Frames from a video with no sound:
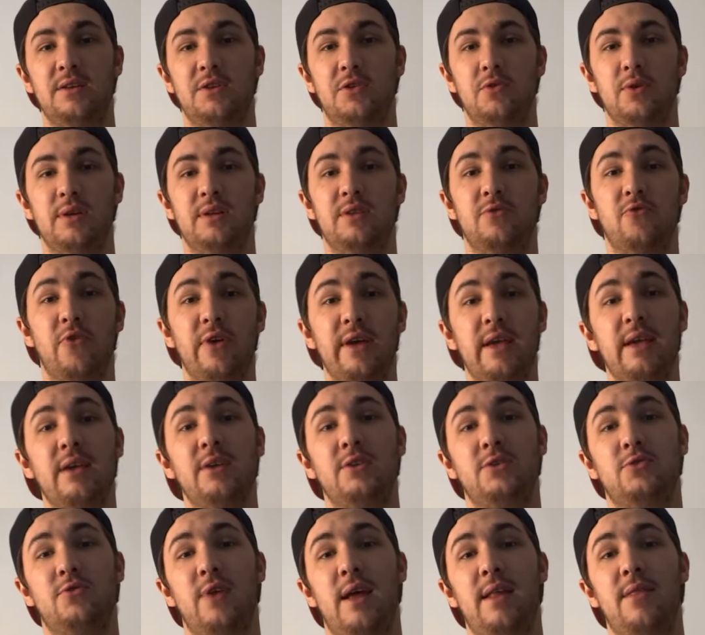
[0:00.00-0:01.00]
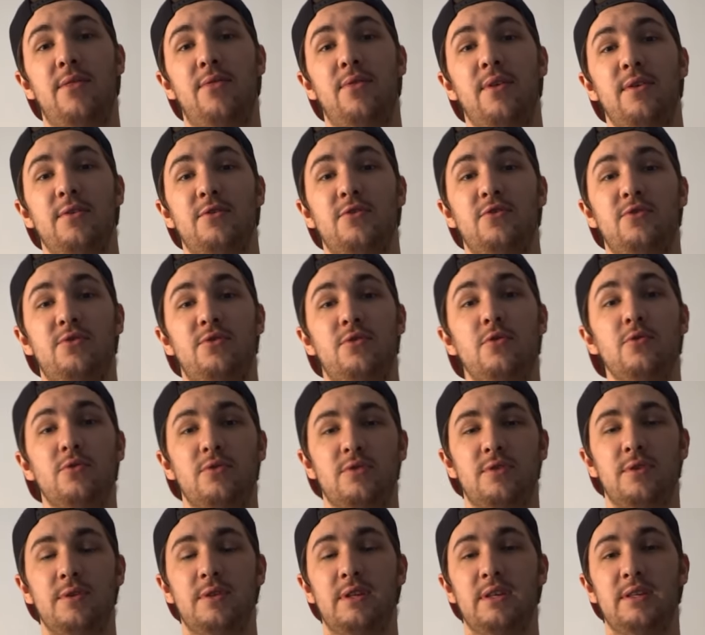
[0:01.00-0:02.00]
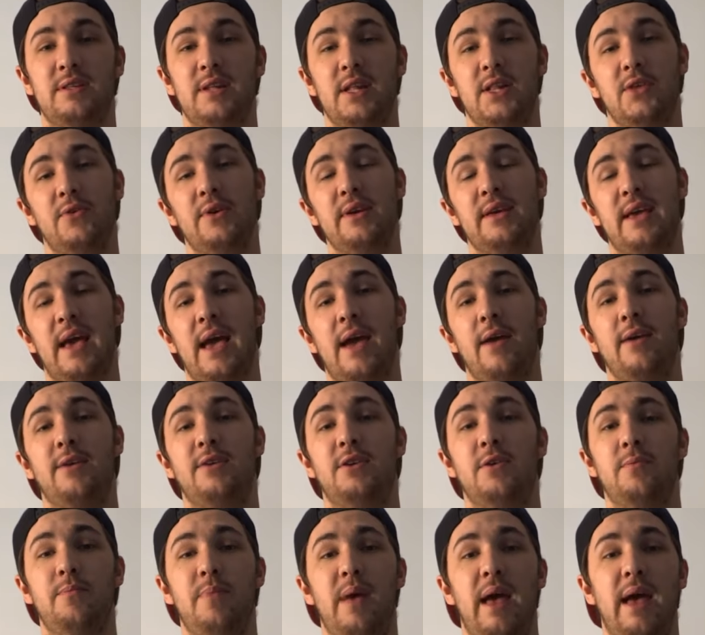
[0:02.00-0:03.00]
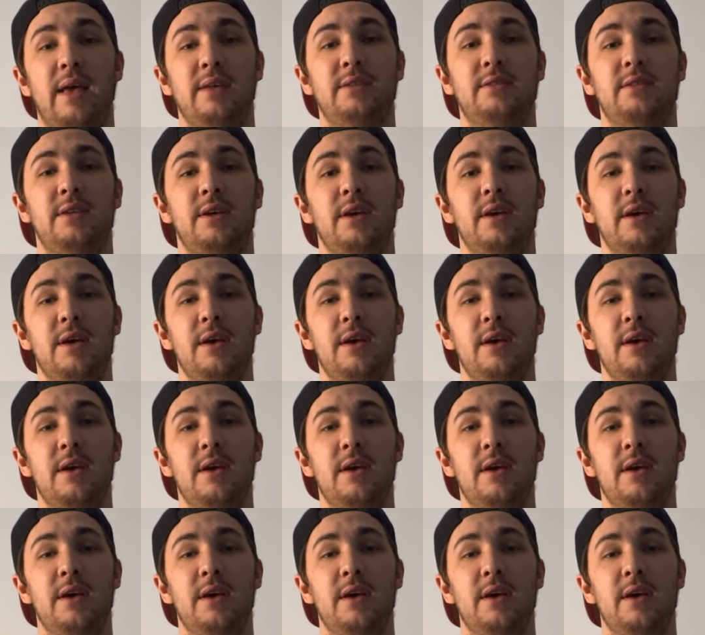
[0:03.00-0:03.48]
to a drinking strength that suits the distillery character best.